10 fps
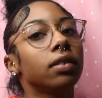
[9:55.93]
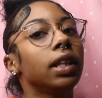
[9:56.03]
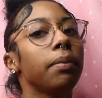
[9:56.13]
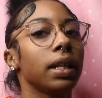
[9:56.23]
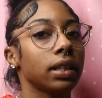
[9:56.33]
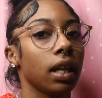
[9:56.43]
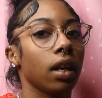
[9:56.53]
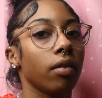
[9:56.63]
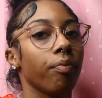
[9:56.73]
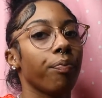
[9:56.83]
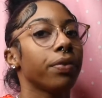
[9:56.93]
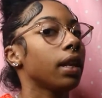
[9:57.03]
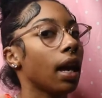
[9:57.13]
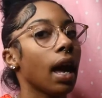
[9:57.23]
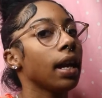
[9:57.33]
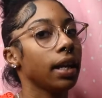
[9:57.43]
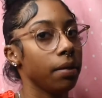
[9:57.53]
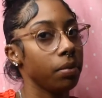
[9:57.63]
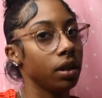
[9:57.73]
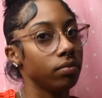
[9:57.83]
Let me not say that. I didn't
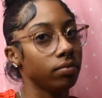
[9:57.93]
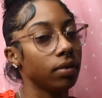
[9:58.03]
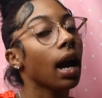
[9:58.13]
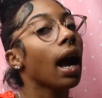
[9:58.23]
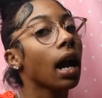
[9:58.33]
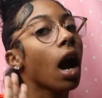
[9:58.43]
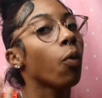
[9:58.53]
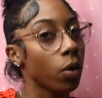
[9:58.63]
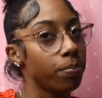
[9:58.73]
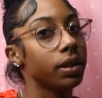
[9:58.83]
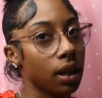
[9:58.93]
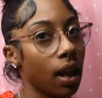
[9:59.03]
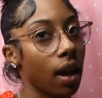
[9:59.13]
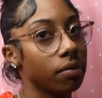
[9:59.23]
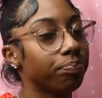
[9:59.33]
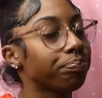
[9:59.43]
get beat. I got whoopings a lot.